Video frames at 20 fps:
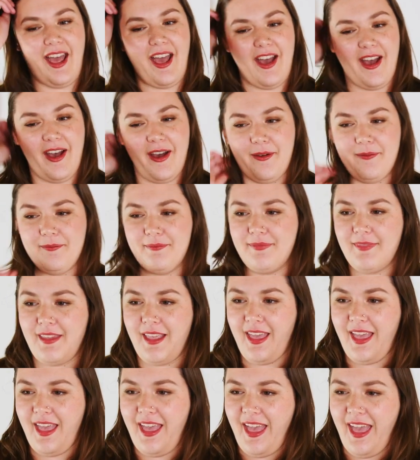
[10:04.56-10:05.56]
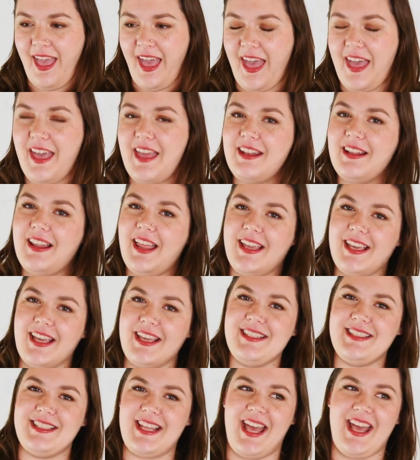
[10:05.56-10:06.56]
And like I
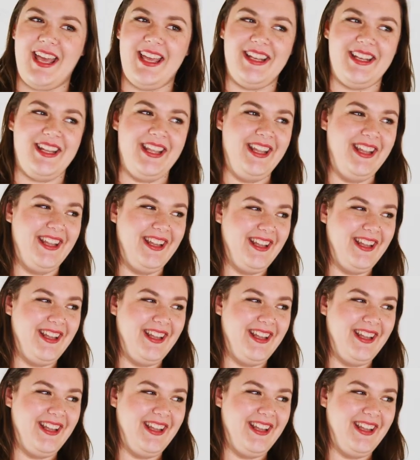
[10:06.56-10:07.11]
said,